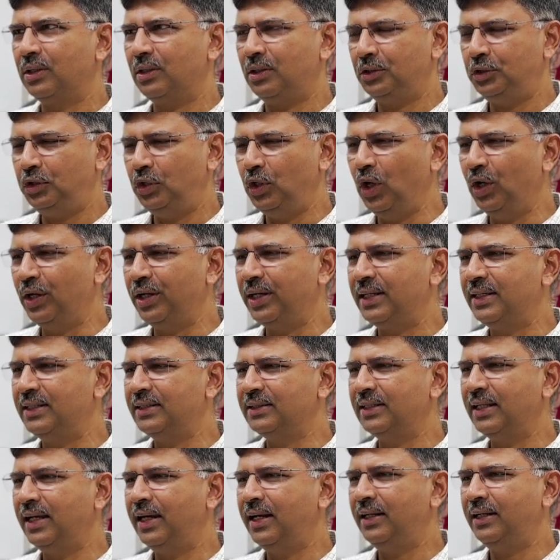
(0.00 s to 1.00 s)
sure
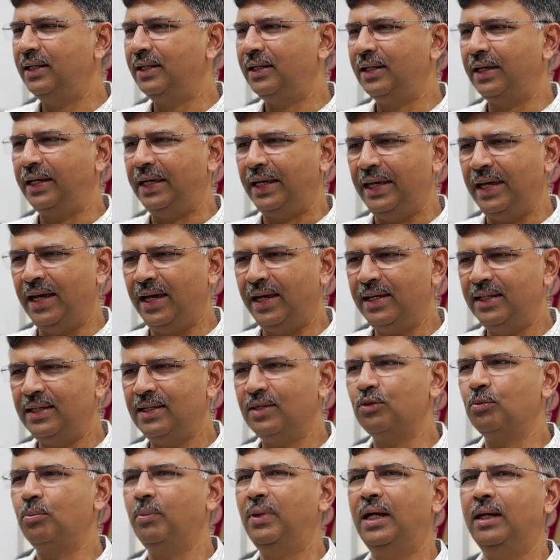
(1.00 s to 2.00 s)
is that AI
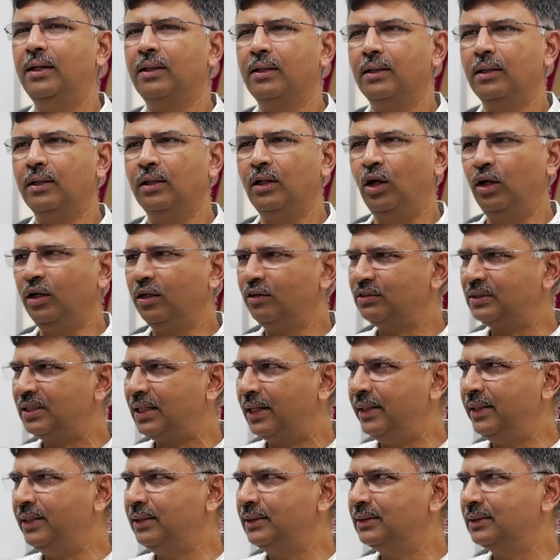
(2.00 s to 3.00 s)
has made a lot of
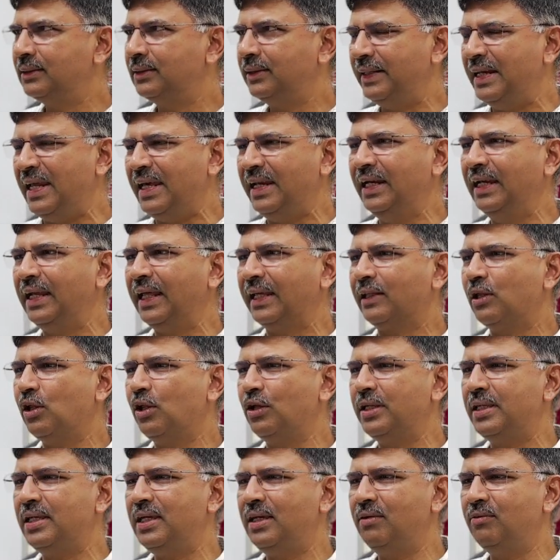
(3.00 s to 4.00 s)
strides. In any
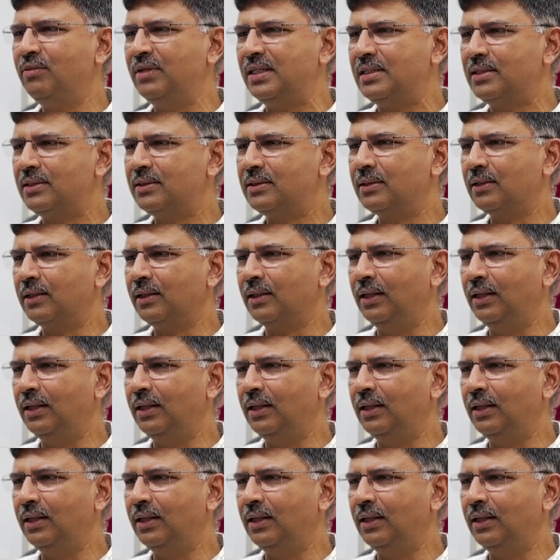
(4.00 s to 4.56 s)
technology which